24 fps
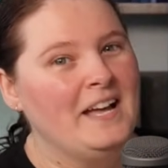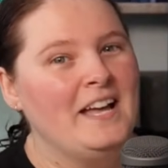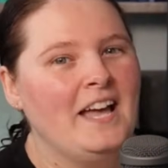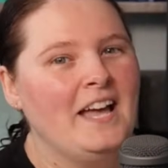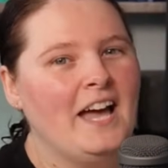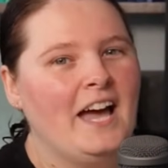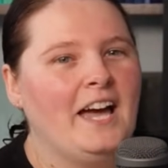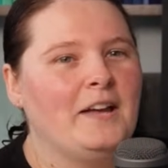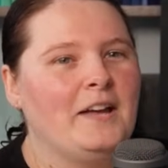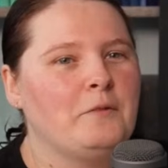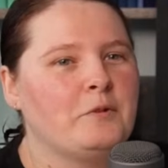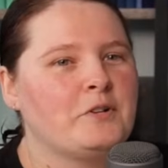
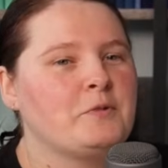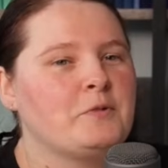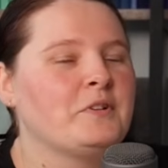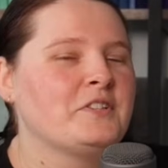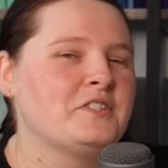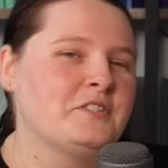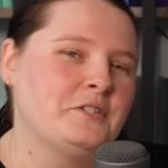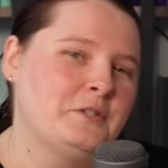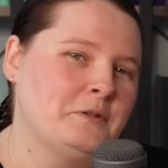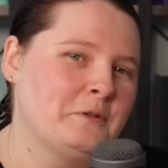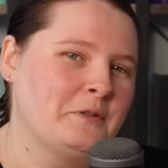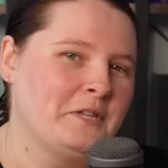and which
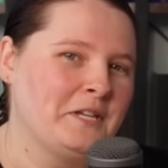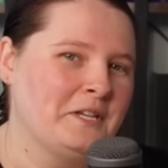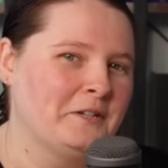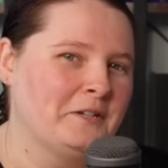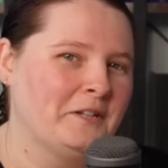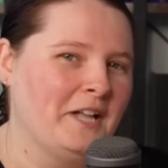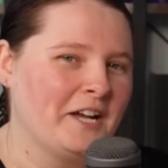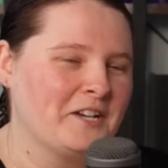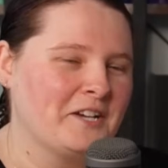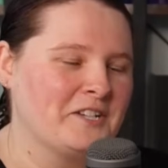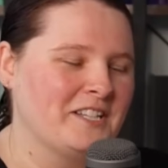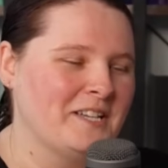ones do you think
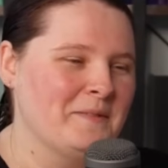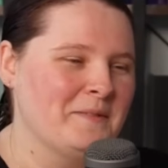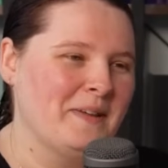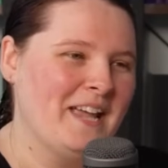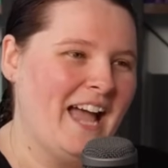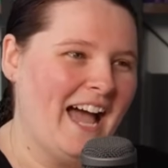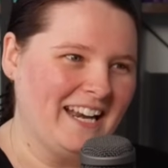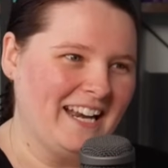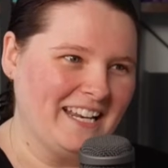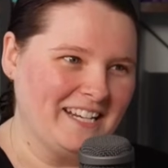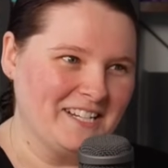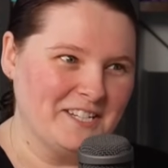you'll actually
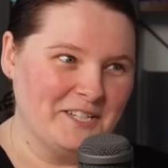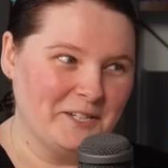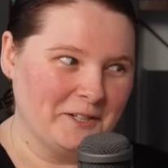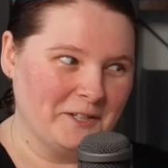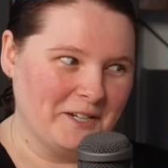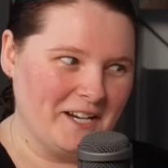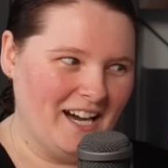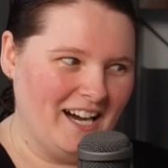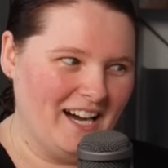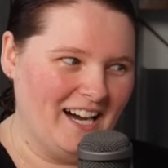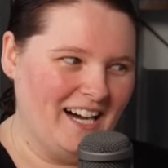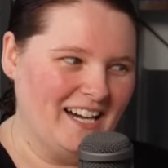be adding to
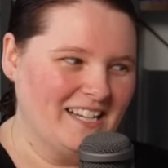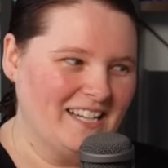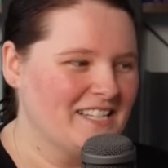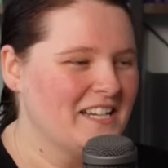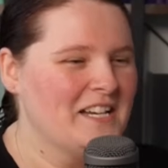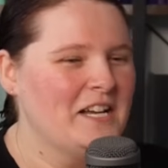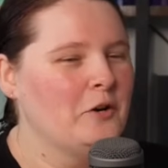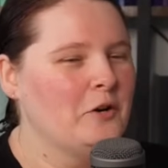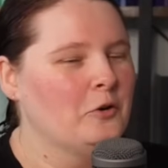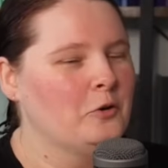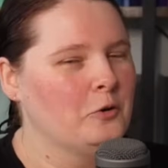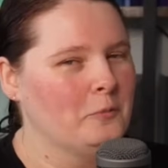your cart,
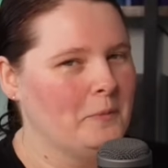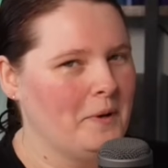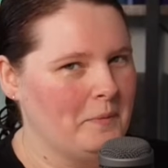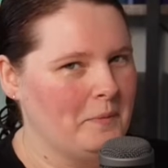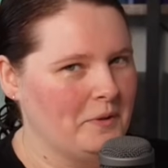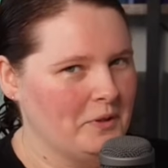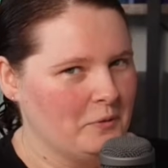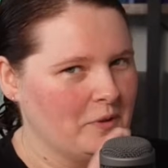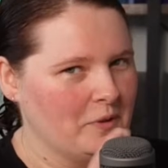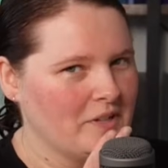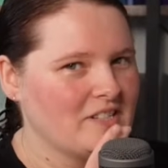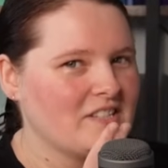or
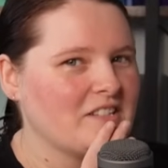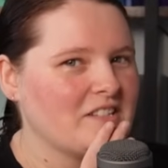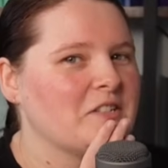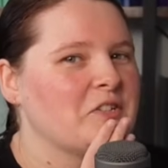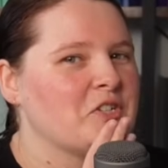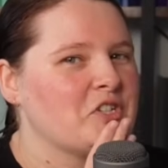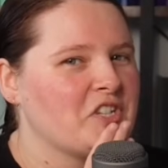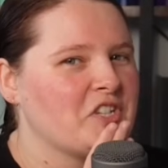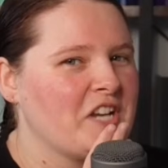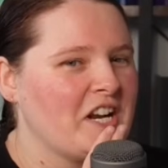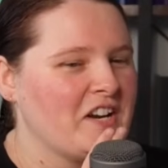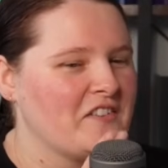maybe the ones
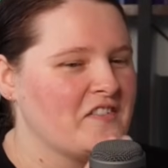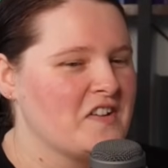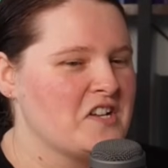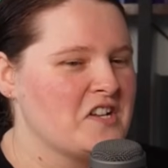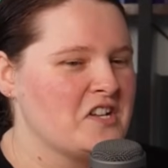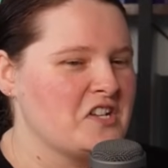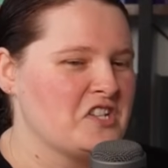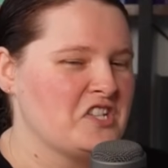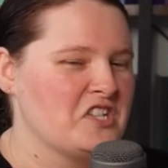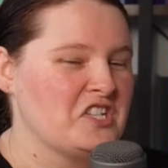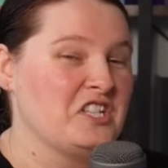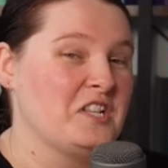that'll just kind of
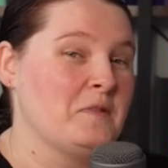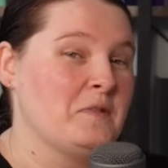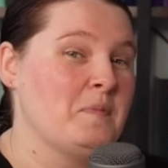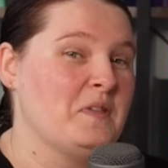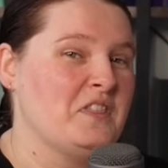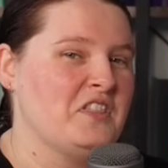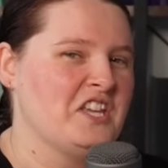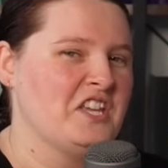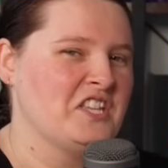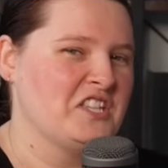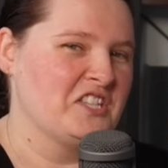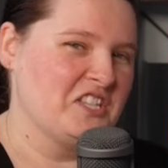slip
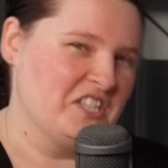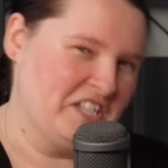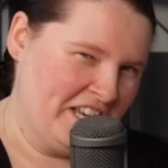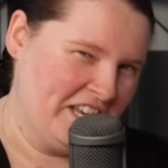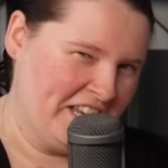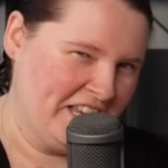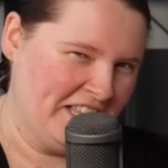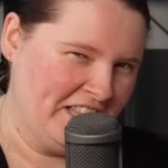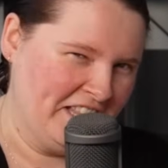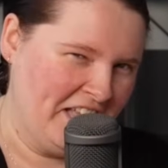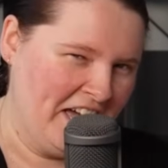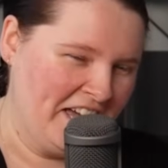in there
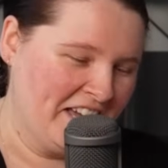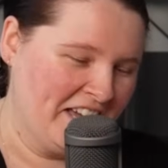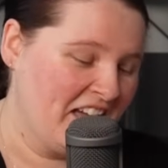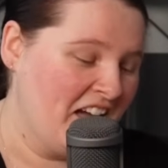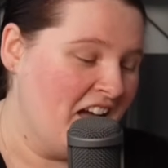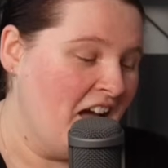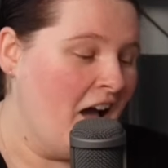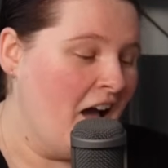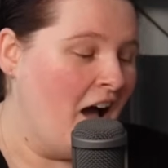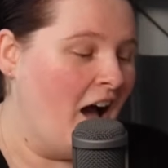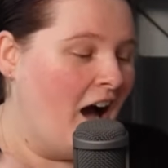sneaky like.